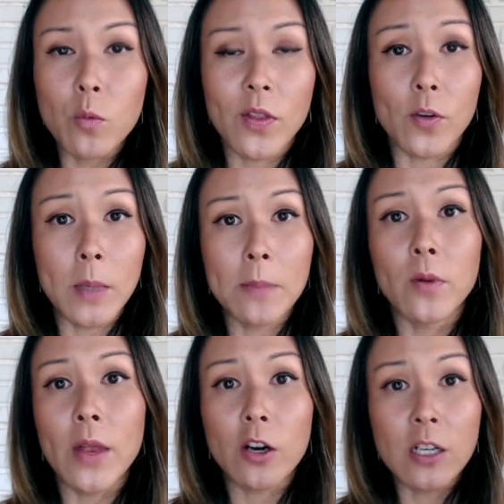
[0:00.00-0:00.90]
with are people
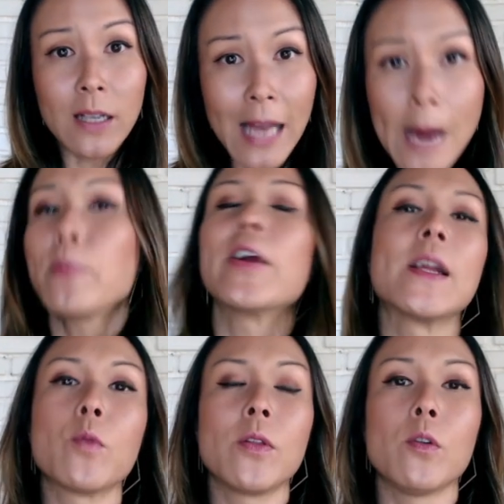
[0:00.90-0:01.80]
that are
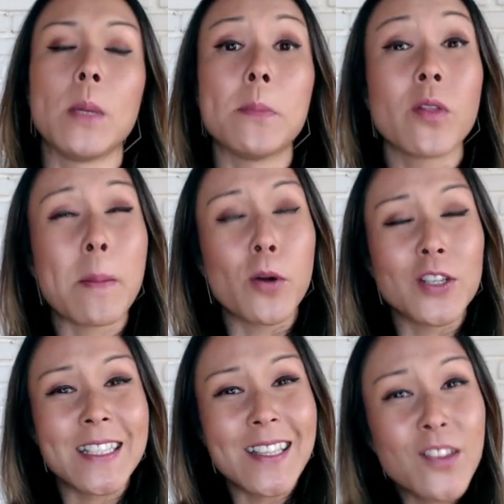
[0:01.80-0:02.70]
collaborating with you, people that
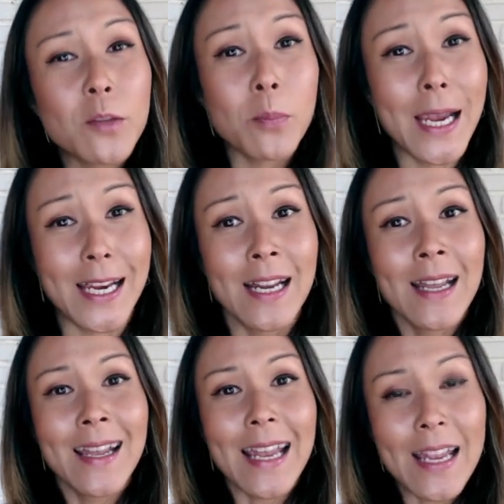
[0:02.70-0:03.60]
participate
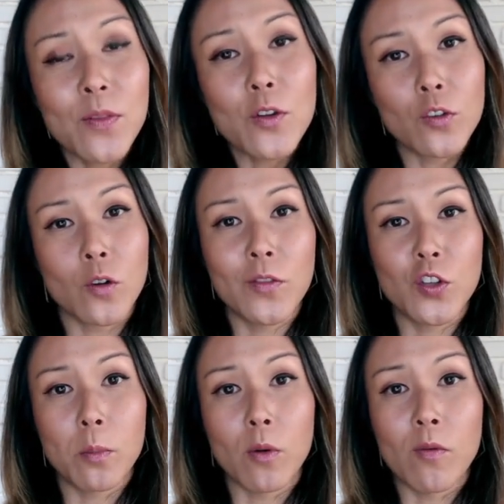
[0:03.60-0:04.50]
in the service
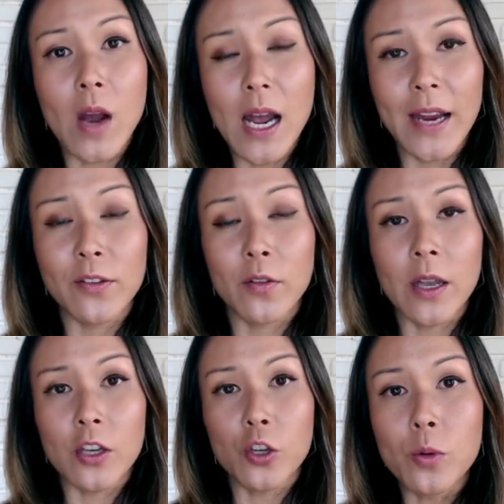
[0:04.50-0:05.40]
you provide so
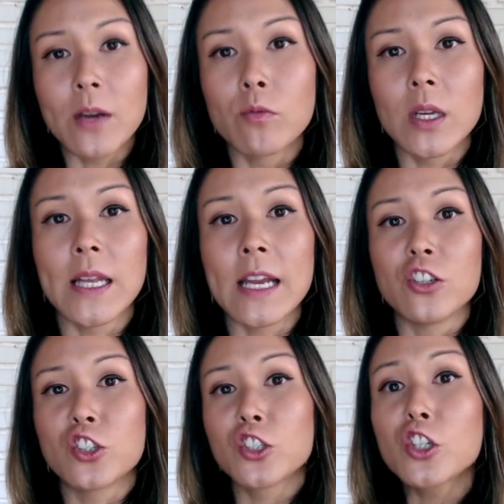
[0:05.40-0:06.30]
that you can really
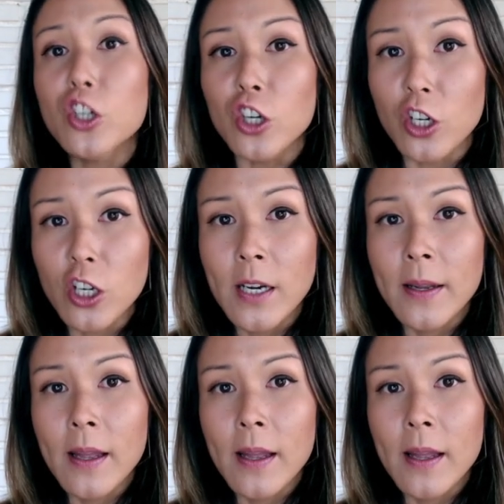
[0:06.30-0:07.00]
ensure